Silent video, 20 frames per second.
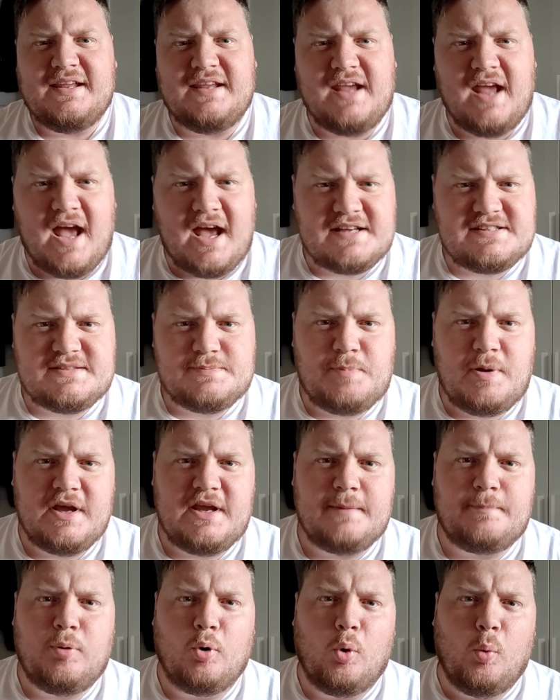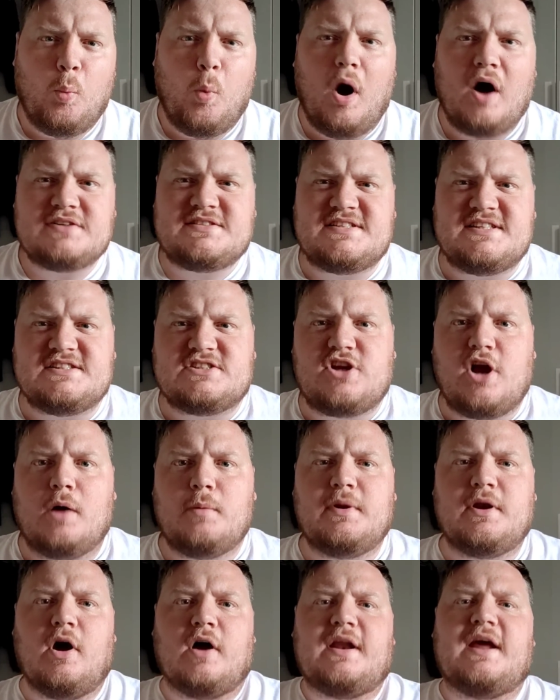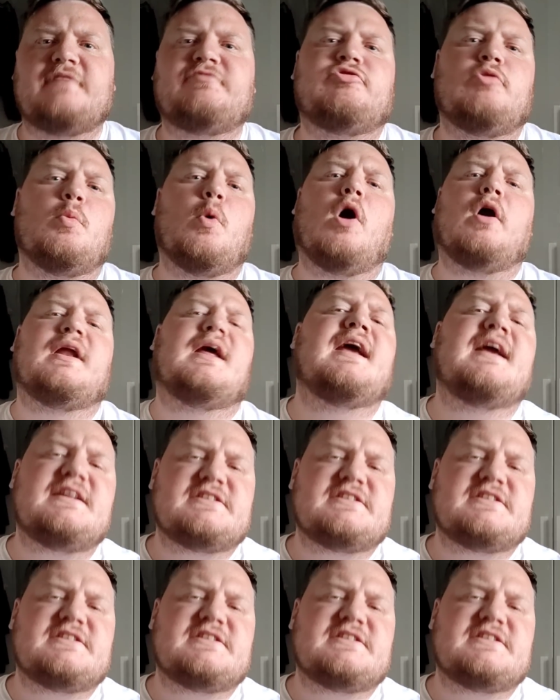Yes, people, what is going on, everyone?